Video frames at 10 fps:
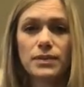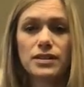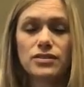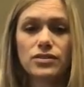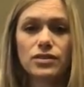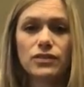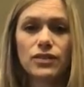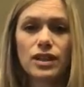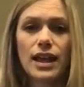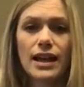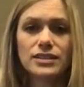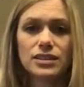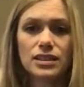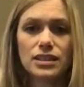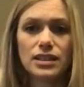but certainly for the
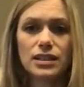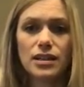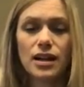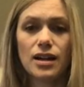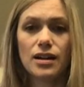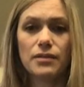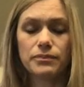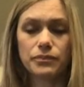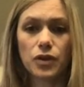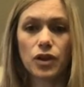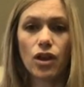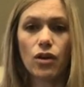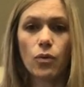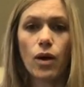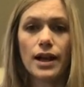last
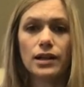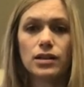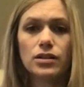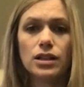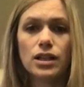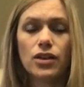long while,